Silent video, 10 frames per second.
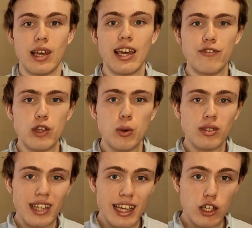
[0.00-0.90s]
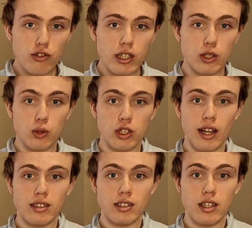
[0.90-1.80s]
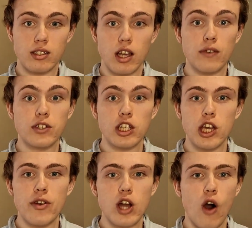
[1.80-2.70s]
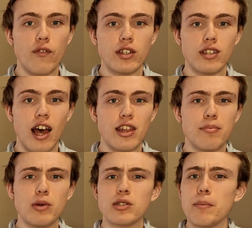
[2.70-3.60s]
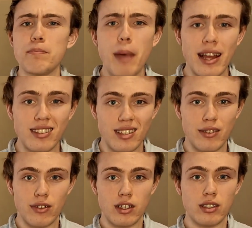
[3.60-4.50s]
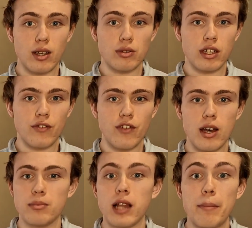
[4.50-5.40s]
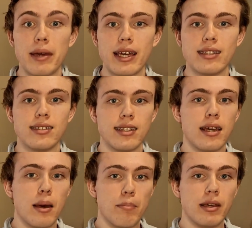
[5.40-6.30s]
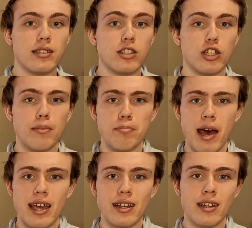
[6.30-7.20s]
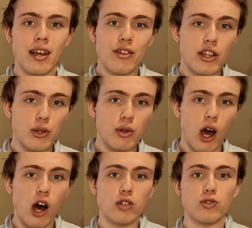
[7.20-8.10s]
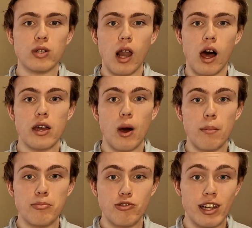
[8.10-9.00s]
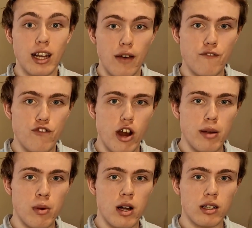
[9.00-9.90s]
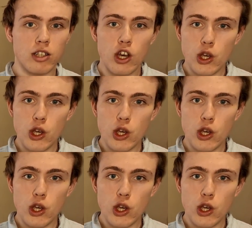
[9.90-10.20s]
If you want to increase your chances of securing offers at the most competitive consulting firms like McKinsey, BCG and Bain, then you can't just rely on pre-learned frameworks.